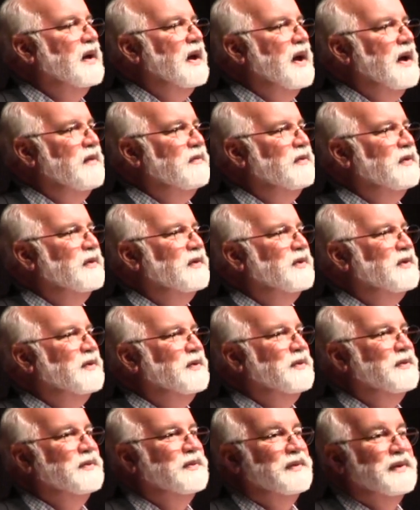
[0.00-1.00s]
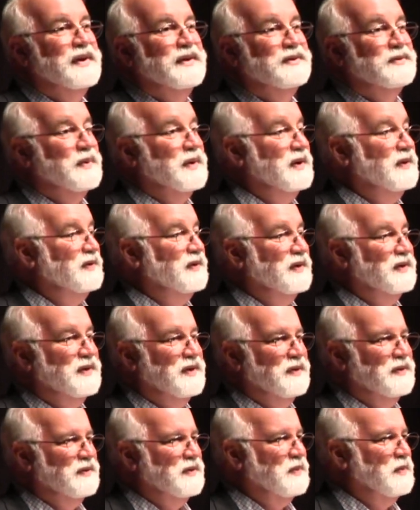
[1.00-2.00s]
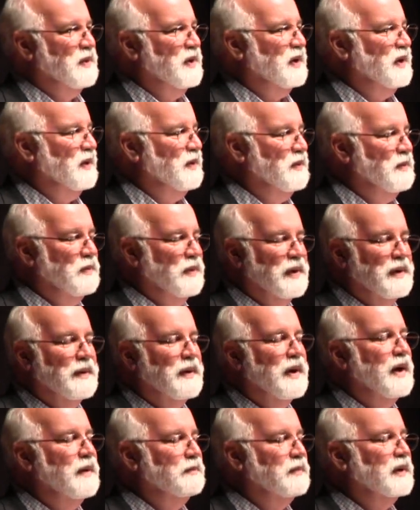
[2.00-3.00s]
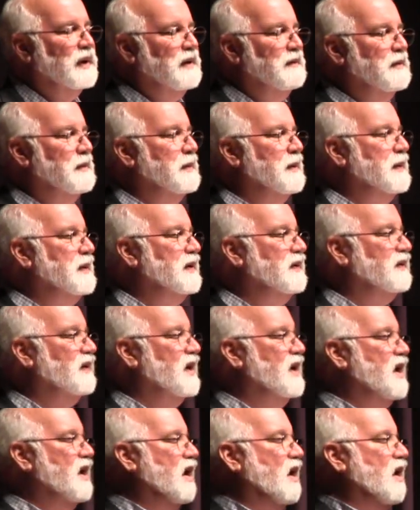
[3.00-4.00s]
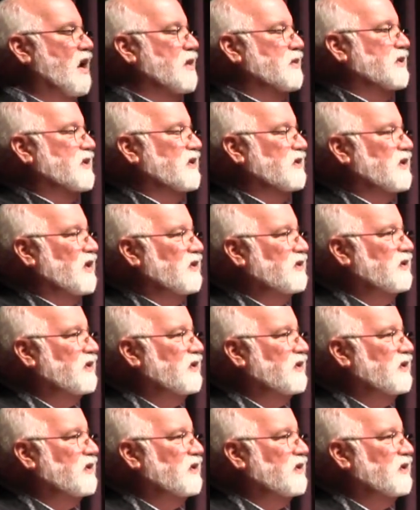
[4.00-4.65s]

ever to in 26 years to work at Homeboy. Unbelievable. His arms, he's all